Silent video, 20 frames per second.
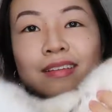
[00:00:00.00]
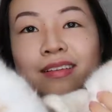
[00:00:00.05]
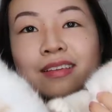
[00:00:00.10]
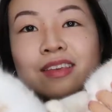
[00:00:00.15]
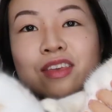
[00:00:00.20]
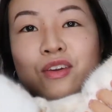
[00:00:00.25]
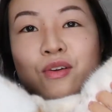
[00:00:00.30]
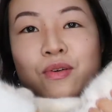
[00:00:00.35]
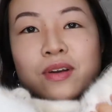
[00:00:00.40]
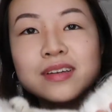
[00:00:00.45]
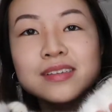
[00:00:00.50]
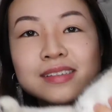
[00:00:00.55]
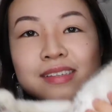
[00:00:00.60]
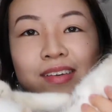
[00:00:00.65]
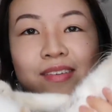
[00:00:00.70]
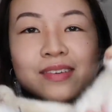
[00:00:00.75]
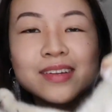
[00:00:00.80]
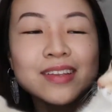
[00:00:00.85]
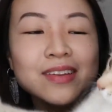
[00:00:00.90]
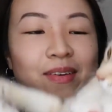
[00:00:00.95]
You are
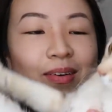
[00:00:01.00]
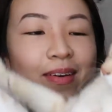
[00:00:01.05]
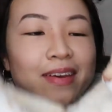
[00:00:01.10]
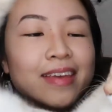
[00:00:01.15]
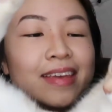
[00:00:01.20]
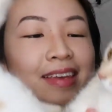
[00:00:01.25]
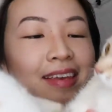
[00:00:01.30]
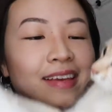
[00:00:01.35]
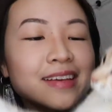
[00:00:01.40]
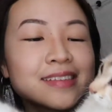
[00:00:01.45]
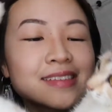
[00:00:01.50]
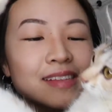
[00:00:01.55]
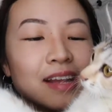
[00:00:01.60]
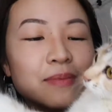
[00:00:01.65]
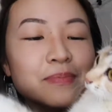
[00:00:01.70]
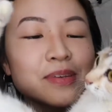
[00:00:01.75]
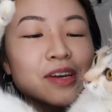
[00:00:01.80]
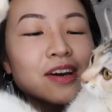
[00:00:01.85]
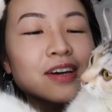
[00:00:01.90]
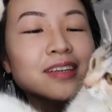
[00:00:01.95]
so annoying!
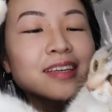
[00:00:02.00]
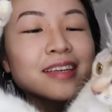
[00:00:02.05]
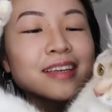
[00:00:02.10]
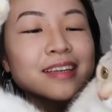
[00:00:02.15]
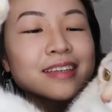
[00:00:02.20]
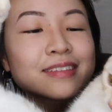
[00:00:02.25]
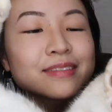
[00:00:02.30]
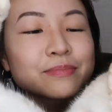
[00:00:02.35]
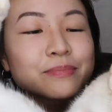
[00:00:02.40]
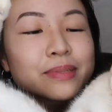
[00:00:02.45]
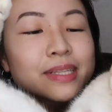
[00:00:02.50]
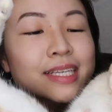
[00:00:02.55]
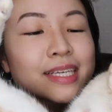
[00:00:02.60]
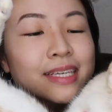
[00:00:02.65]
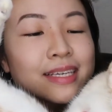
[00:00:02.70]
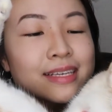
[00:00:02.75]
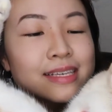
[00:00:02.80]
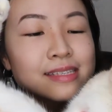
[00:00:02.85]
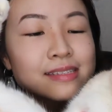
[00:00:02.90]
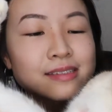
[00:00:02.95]
Stop talking,
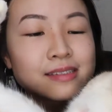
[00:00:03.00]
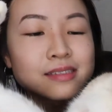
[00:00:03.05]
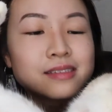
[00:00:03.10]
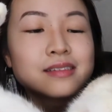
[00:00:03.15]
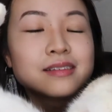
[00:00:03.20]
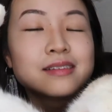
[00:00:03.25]
please.